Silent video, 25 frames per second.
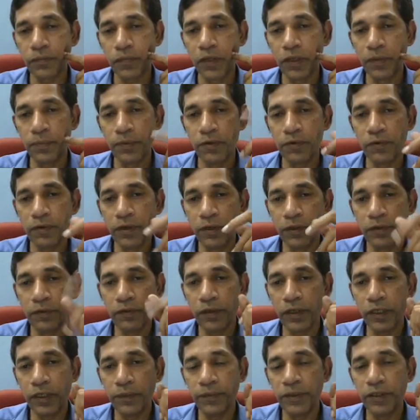If you want to
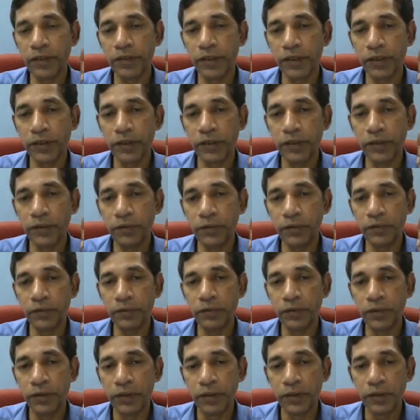eliminate the
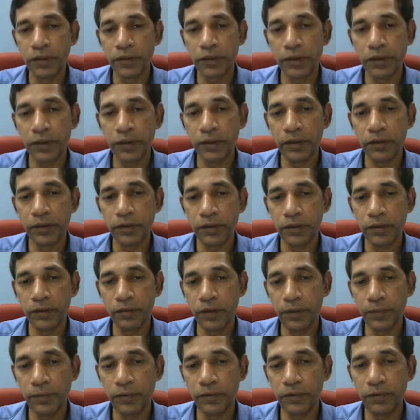Q2, then you
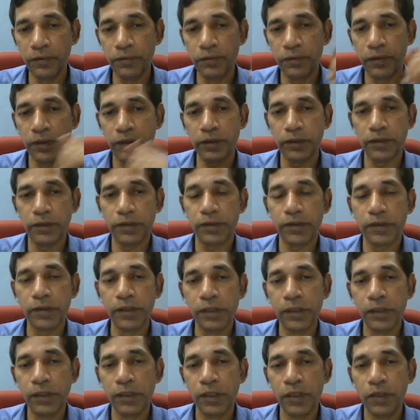have to do like this.
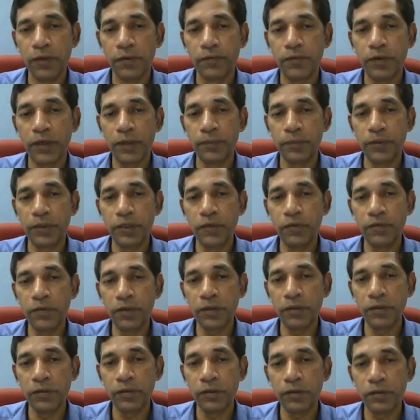From
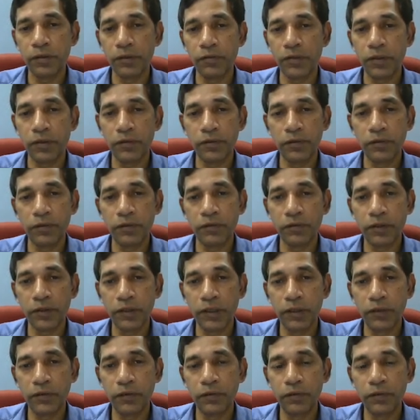Q1, you are going to the
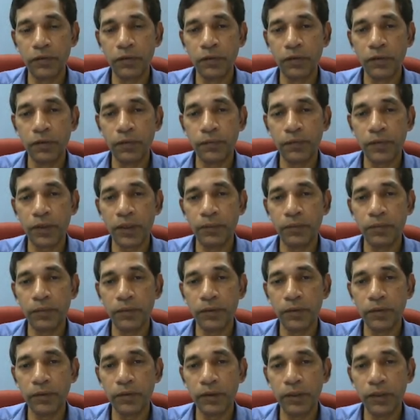Q2.
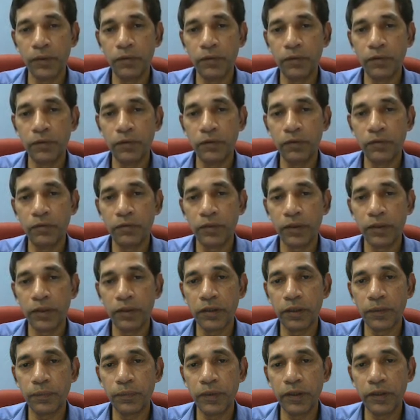From Q2, you can
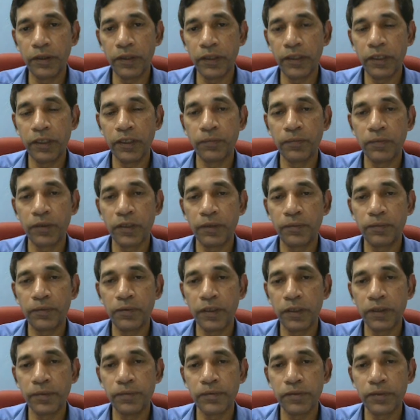repeat any number of
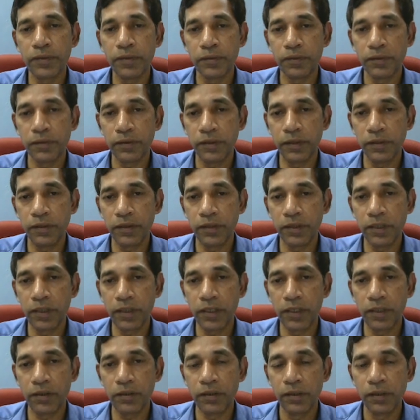times. This is
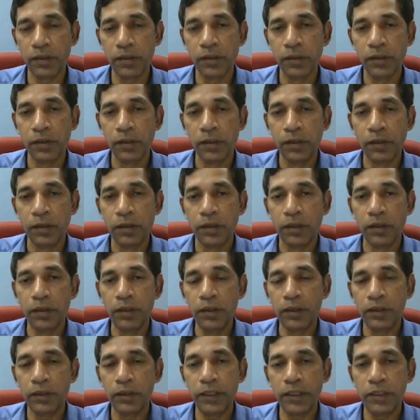the
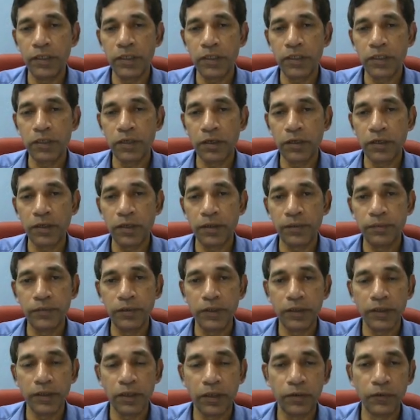Kleene star of
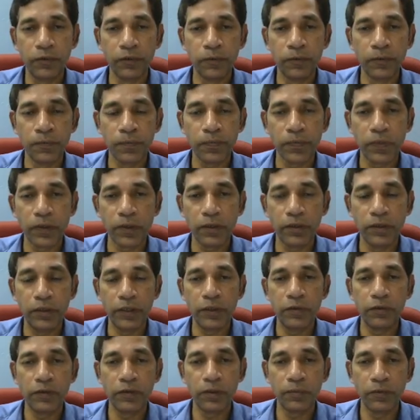the R2,
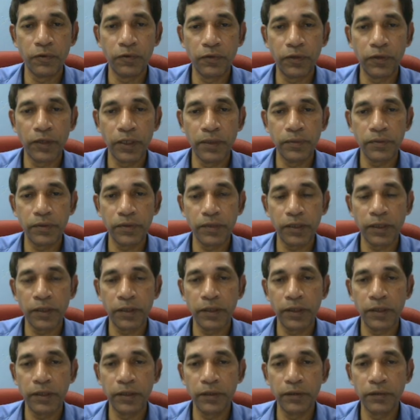0 or more times
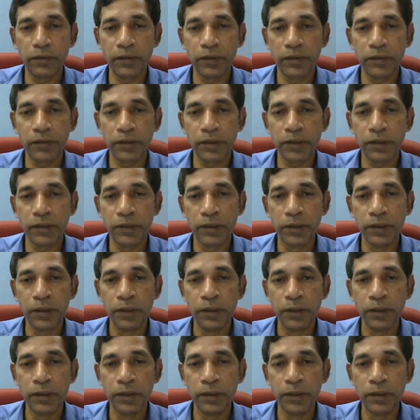concate, you can say.